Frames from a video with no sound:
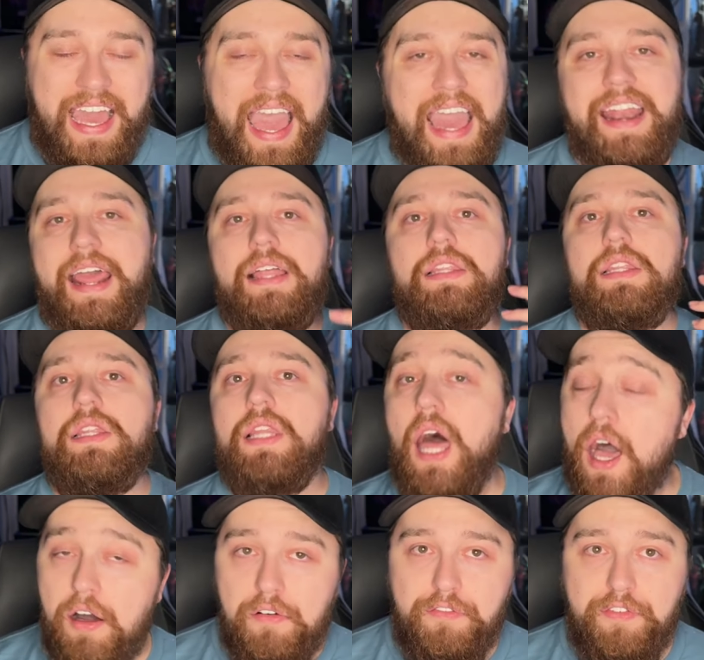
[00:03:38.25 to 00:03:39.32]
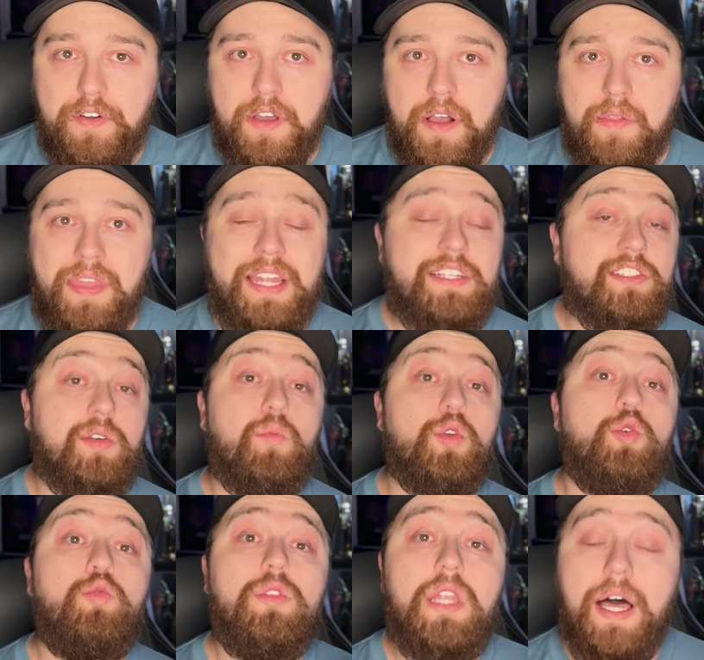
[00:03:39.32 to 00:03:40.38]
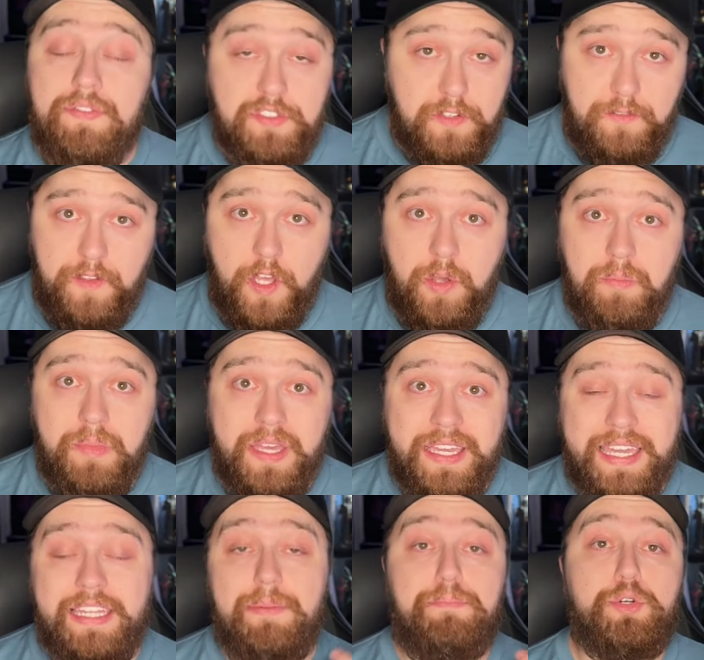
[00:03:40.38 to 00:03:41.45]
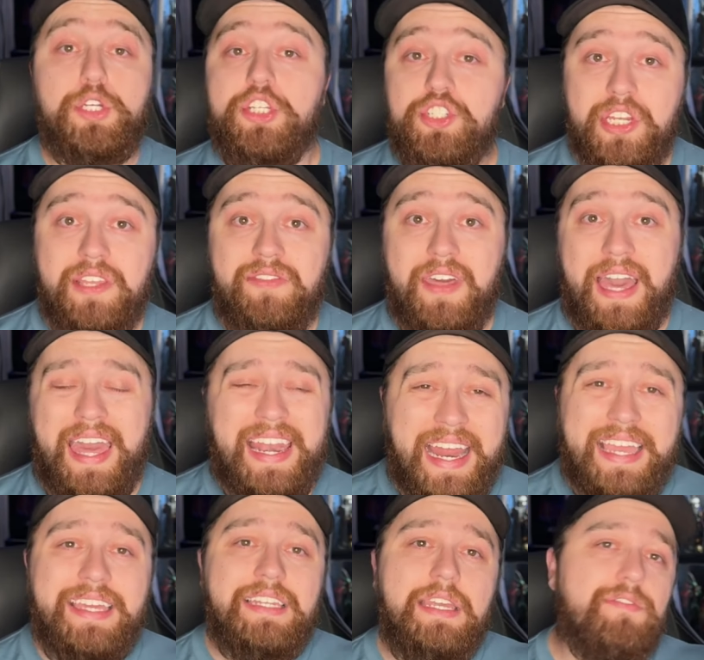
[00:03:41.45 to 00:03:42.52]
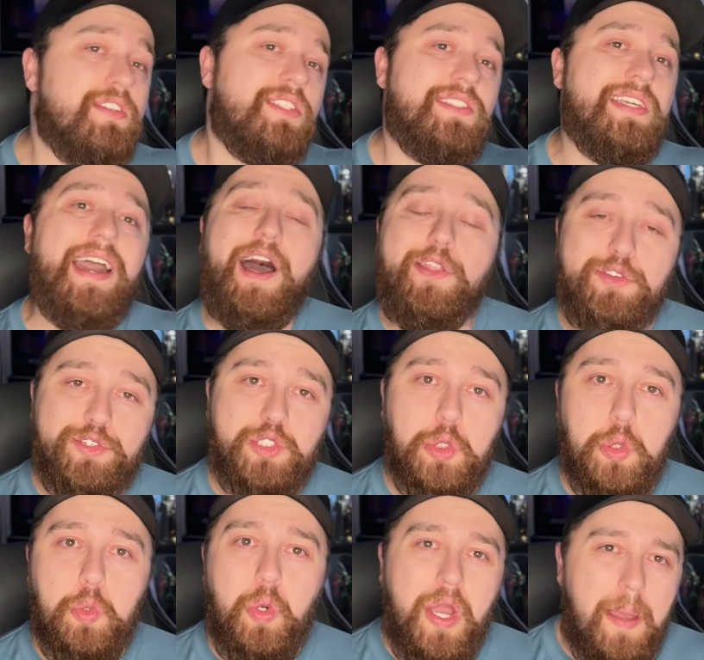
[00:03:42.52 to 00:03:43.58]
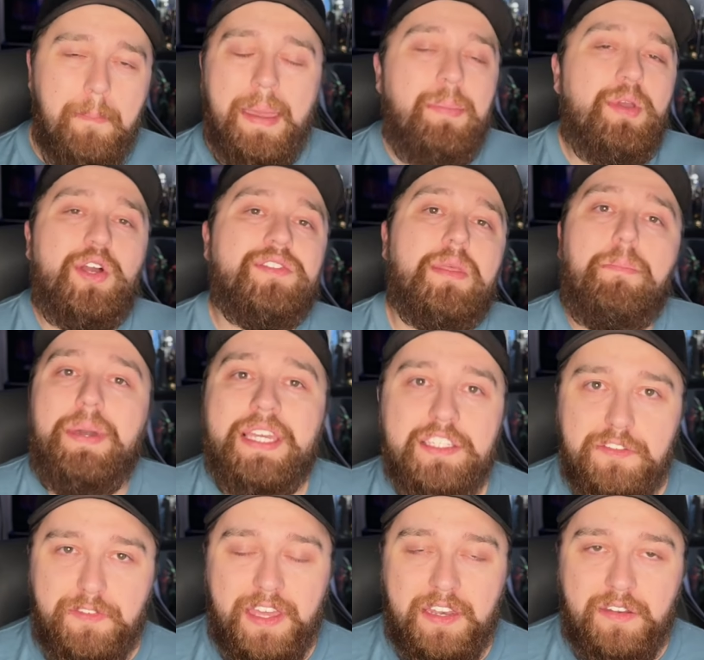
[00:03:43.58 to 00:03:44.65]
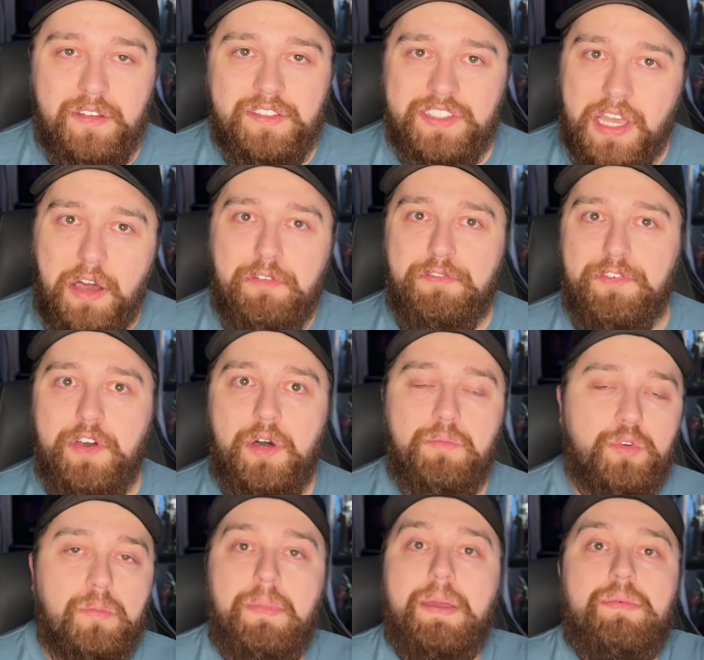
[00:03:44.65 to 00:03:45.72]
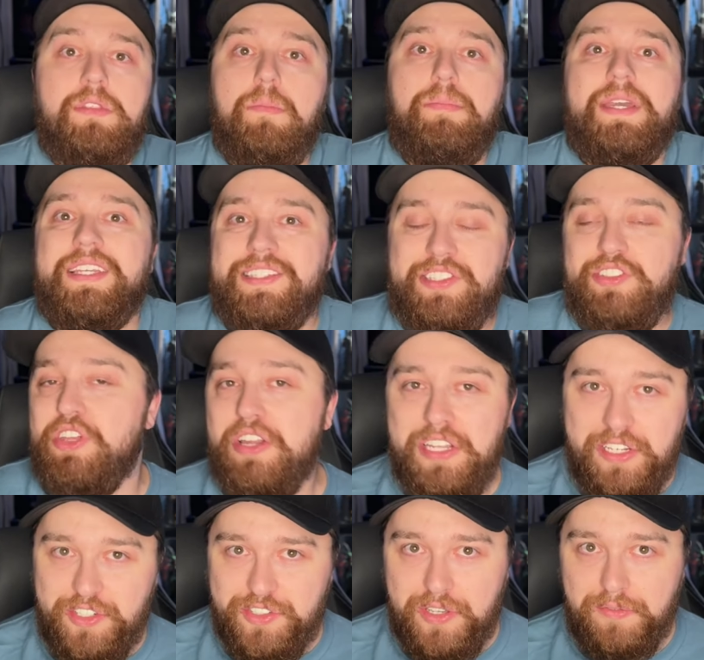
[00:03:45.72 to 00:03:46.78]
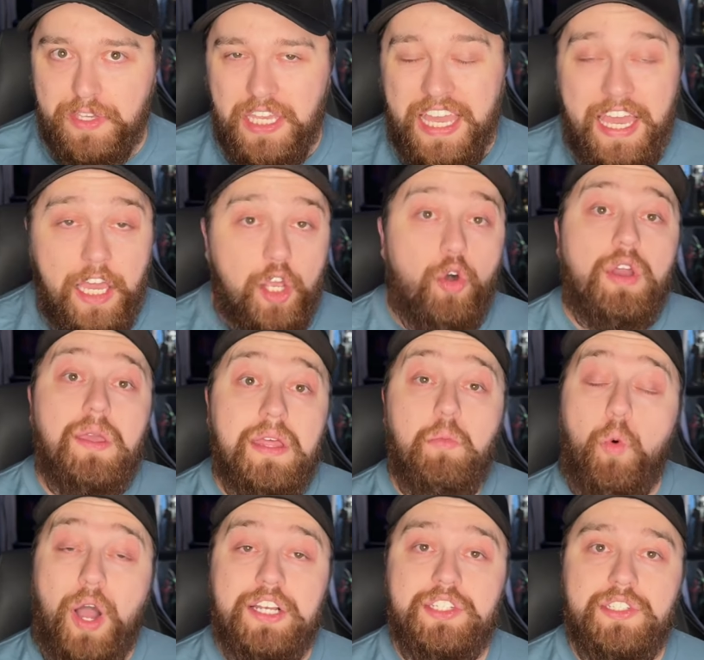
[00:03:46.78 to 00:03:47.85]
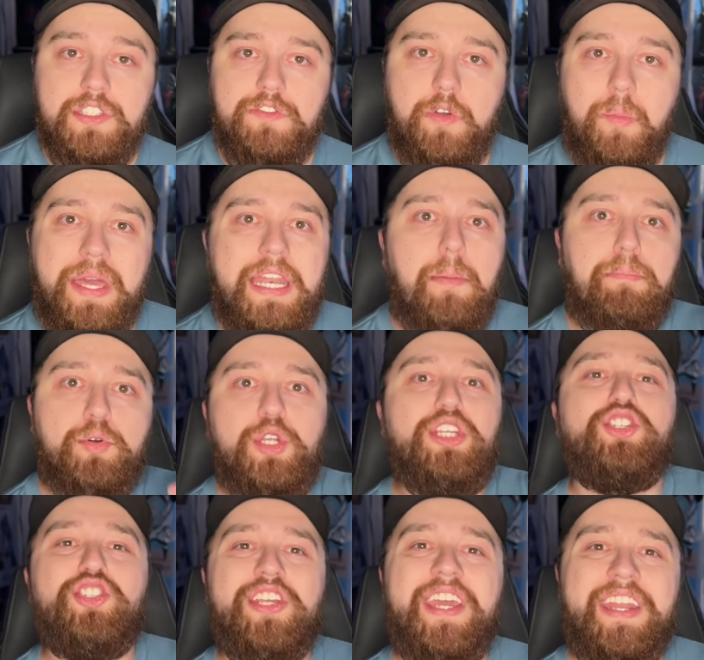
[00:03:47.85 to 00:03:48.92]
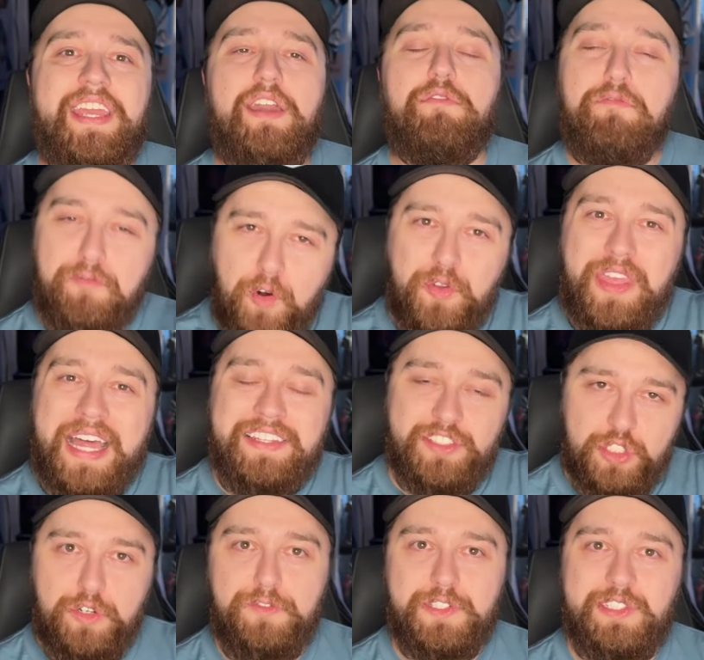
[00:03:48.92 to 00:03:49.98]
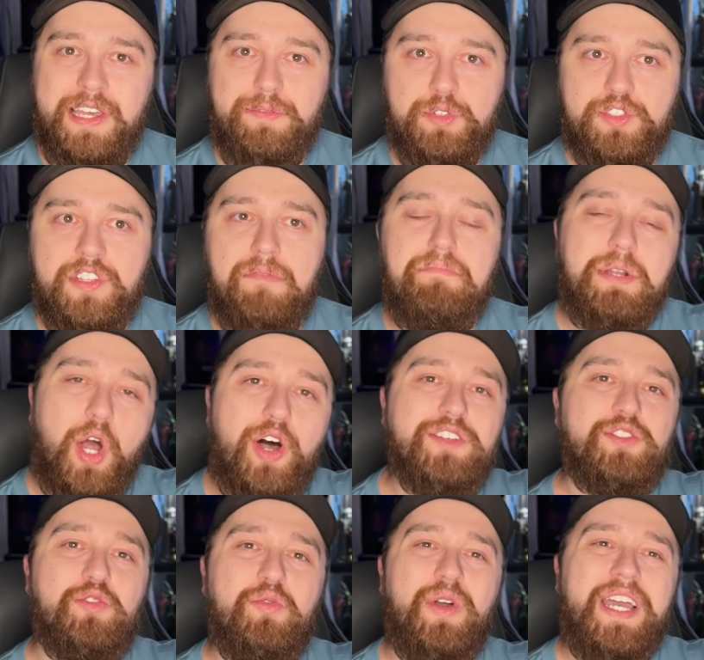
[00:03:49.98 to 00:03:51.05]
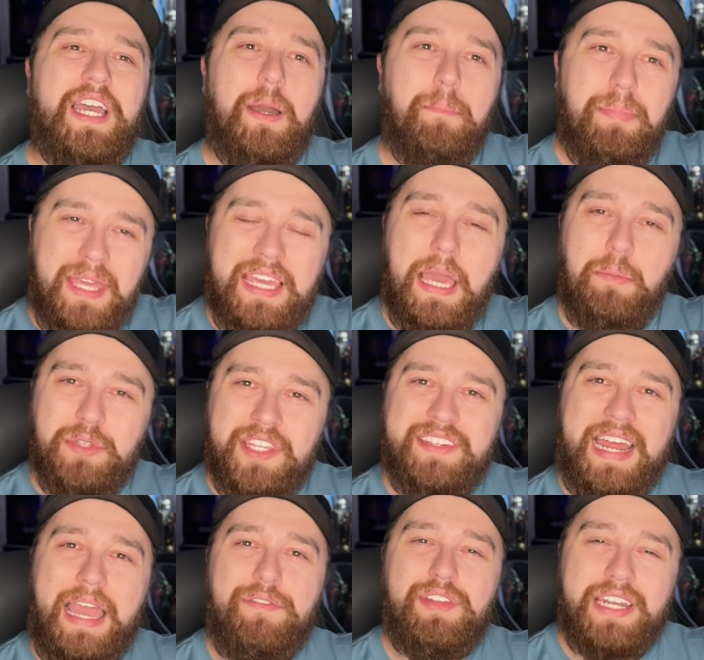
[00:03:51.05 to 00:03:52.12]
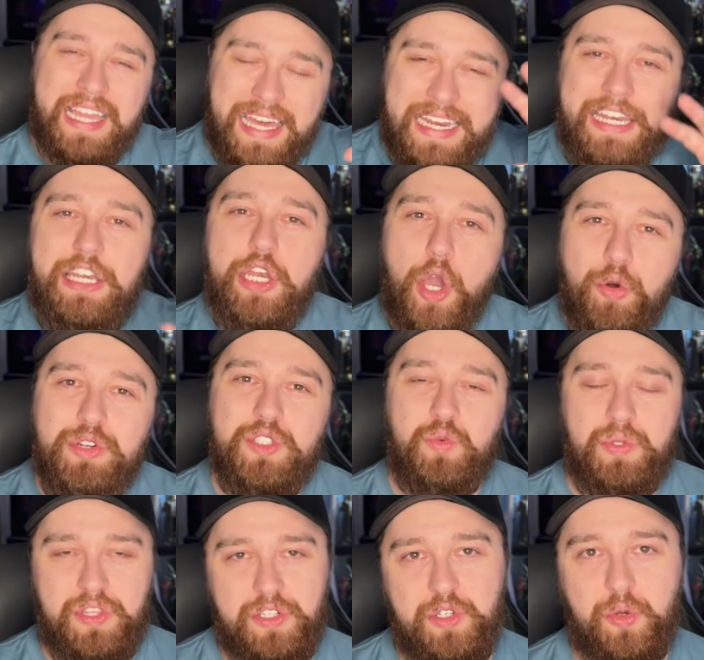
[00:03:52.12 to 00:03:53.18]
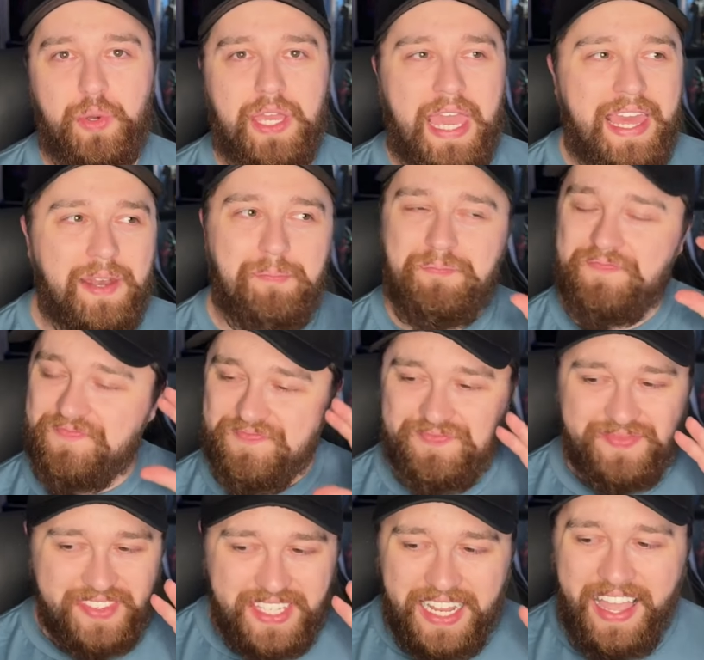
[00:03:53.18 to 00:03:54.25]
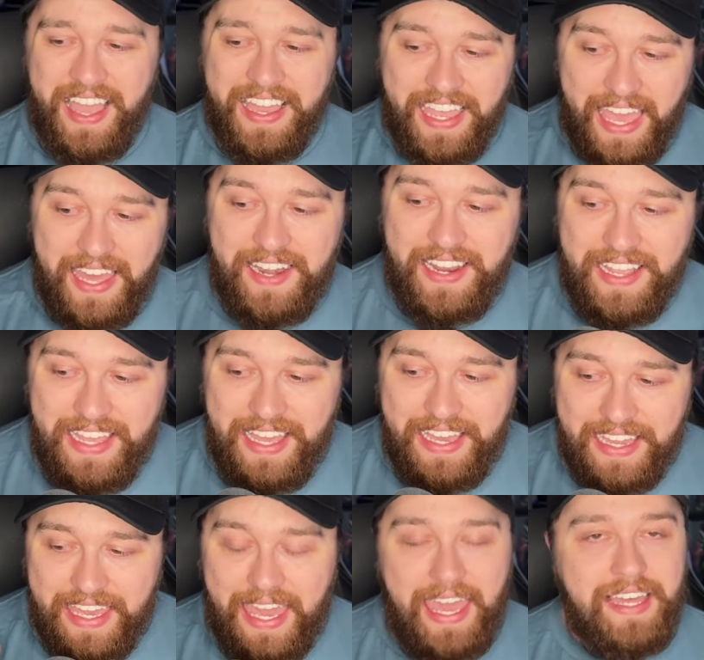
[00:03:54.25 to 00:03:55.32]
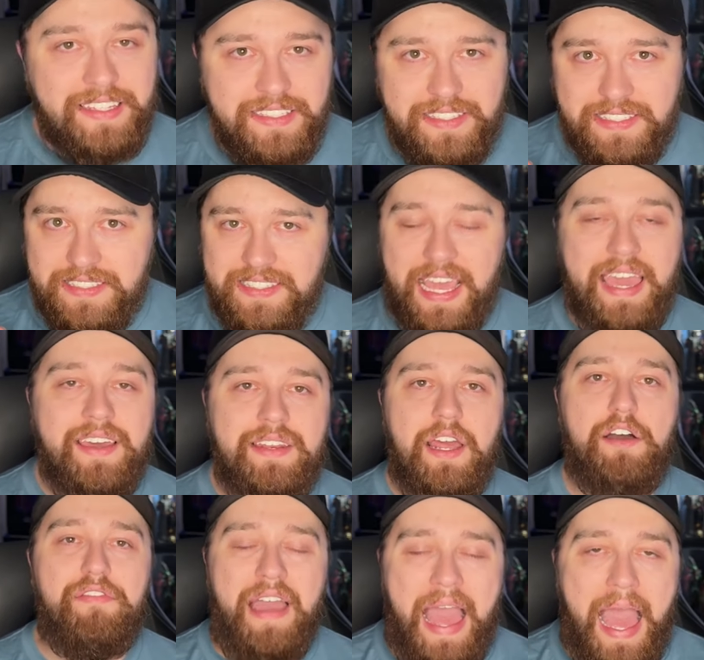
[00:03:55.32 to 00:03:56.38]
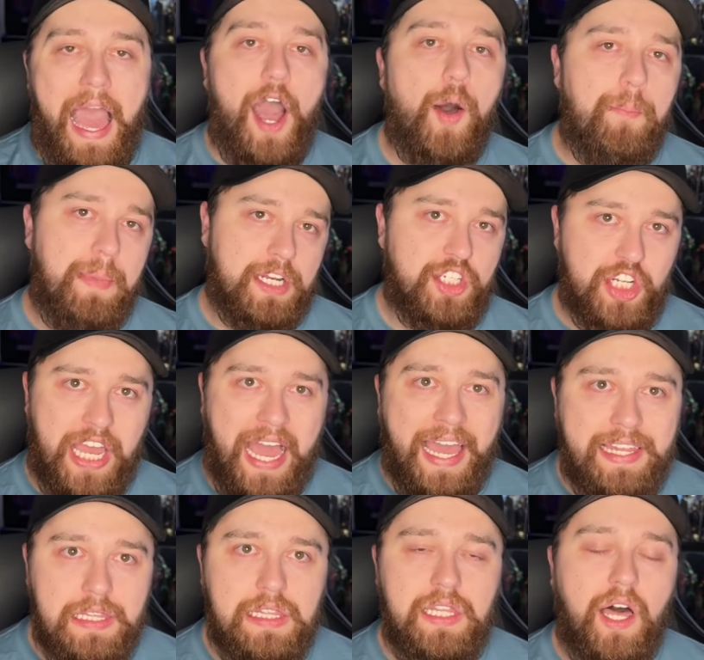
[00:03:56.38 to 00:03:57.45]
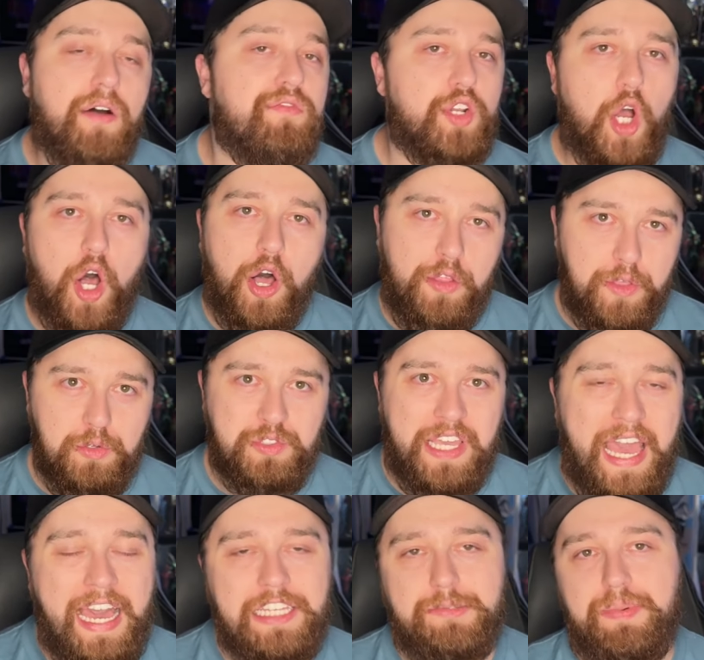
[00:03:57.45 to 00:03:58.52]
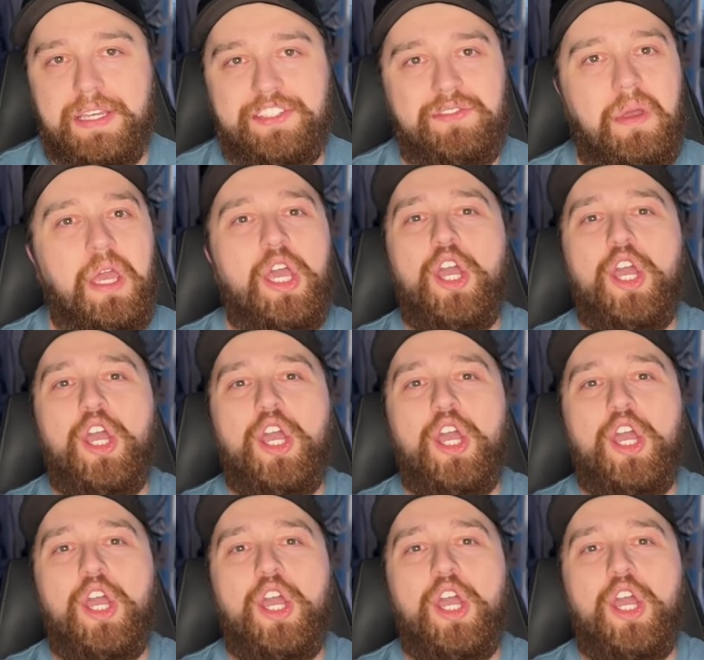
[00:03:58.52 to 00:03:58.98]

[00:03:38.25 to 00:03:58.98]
And I love that as someone who loves film can appreciate that. And I can even see others who maybe aren't the biggest fans of film or maybe the biggest studiers of it going and watching this film and appreciating it for that surface level stuff, but also being able to dive in and kind of notice what they're doing. And again, can't say enough how much I loved all those aspects.